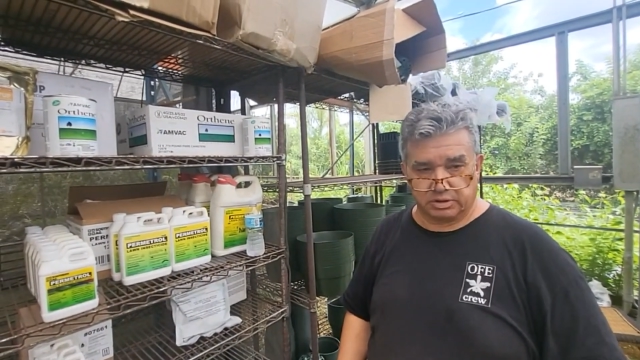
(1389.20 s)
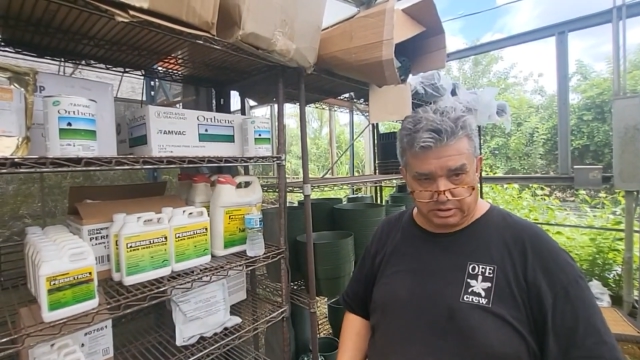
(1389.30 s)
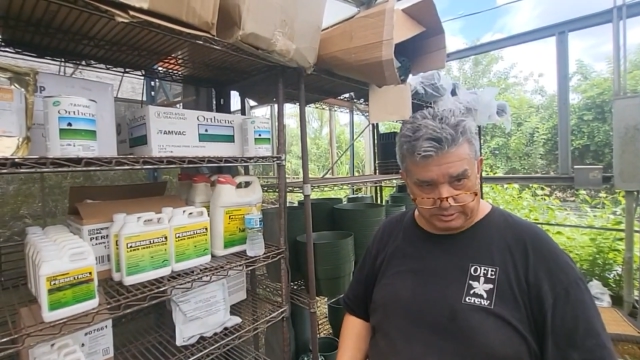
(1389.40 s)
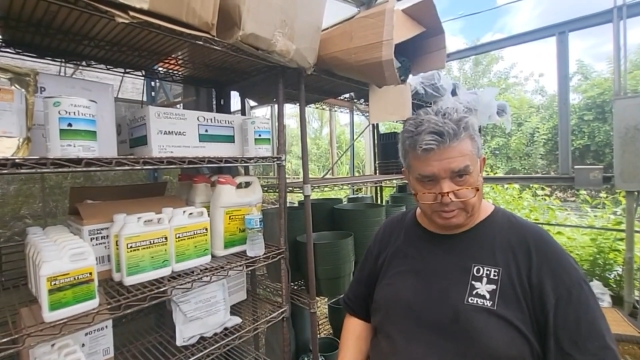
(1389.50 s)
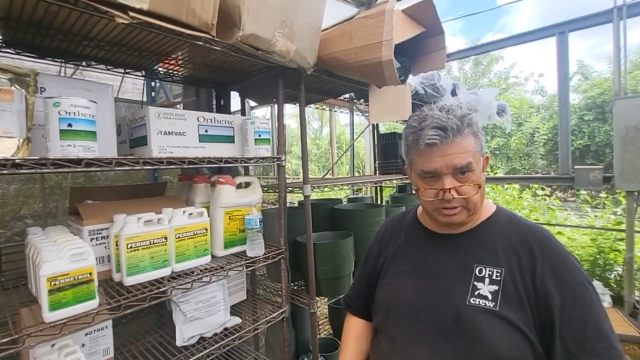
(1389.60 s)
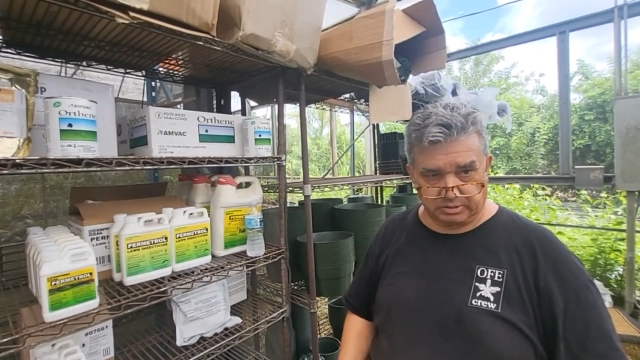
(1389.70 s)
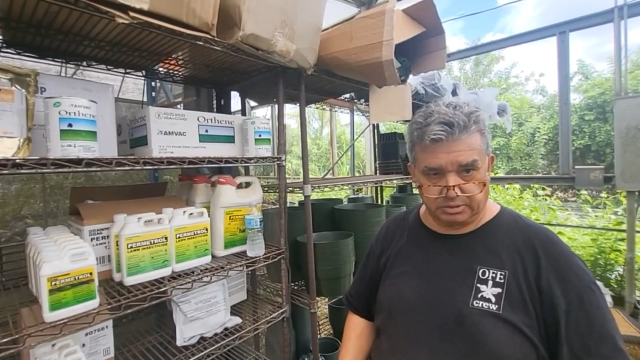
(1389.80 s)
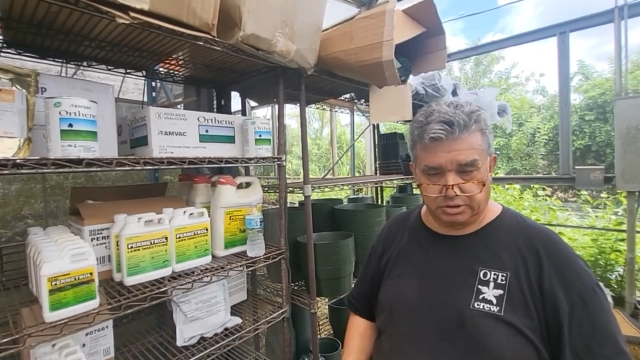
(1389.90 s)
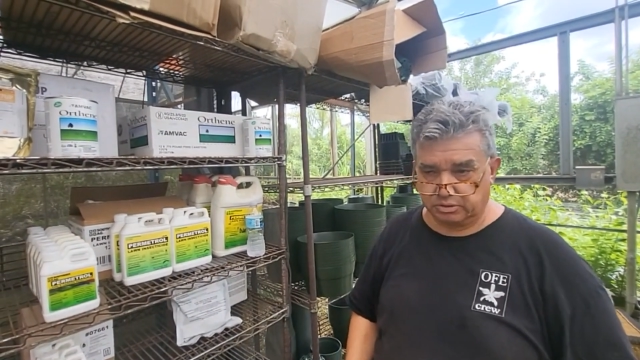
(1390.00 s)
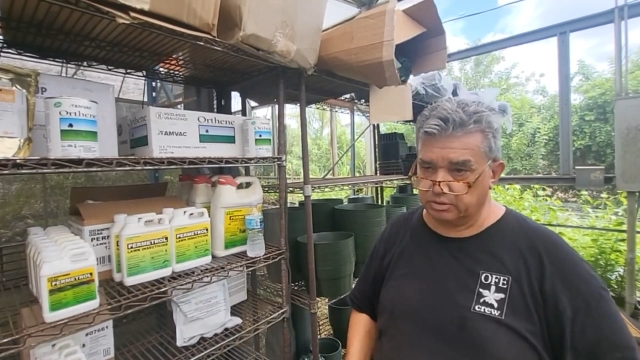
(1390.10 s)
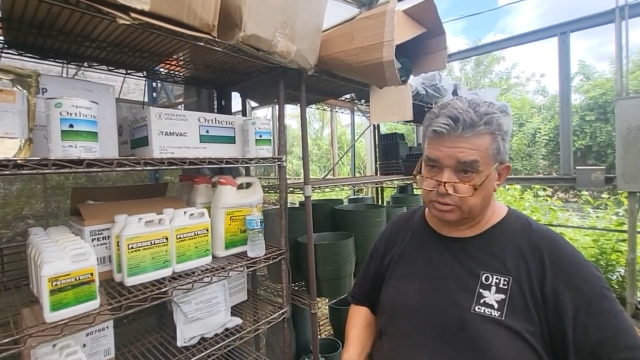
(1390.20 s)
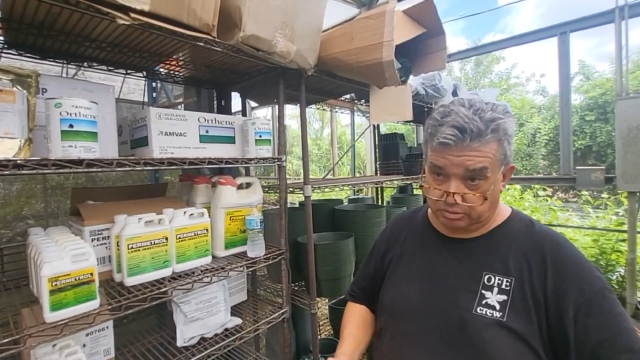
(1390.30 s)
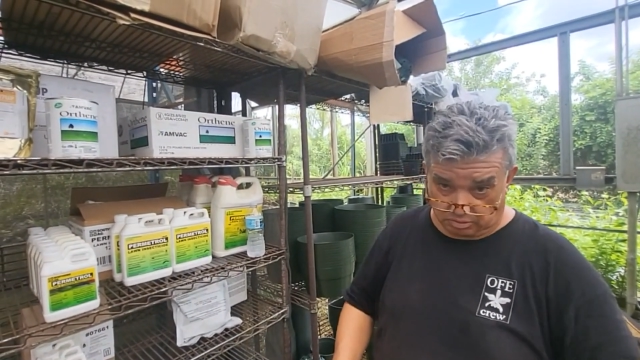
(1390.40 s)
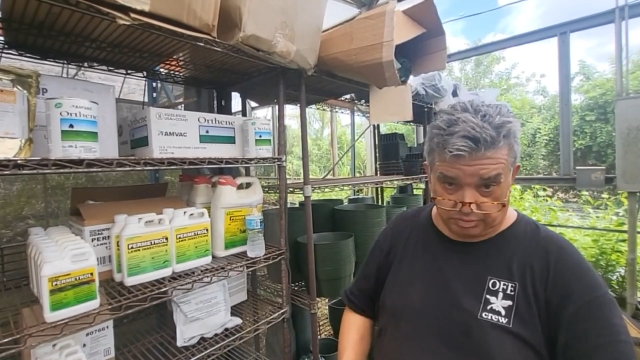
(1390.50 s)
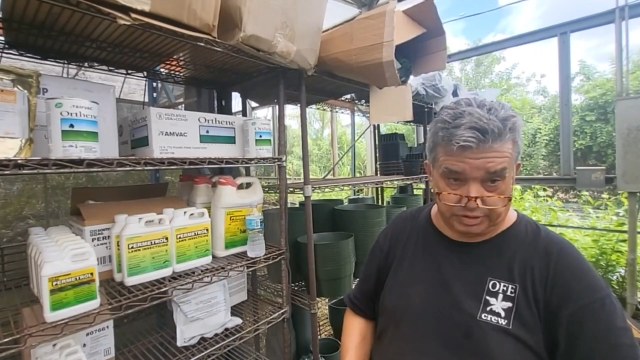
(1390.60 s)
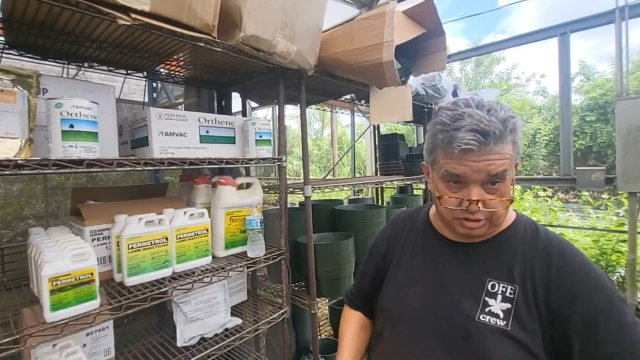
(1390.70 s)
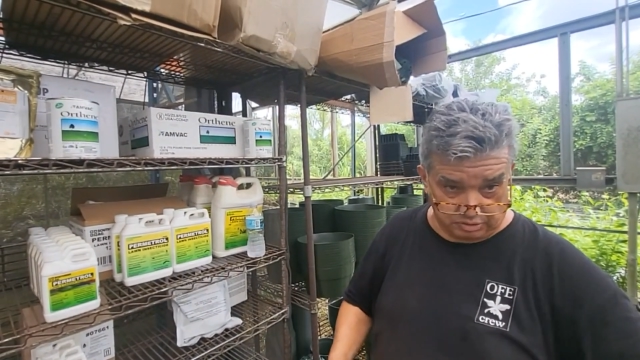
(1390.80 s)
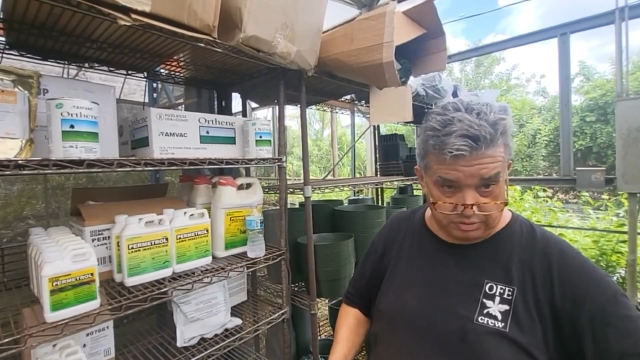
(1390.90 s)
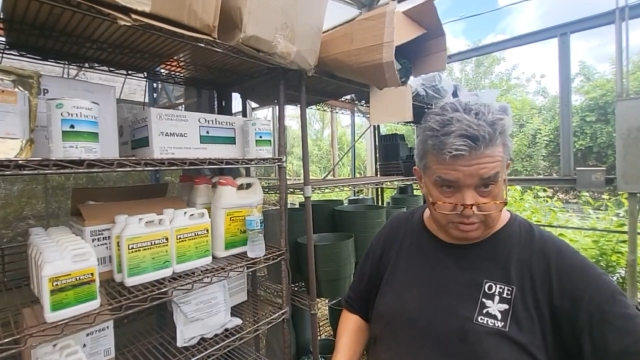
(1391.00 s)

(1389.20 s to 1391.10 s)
with disposable shoes or with shoes,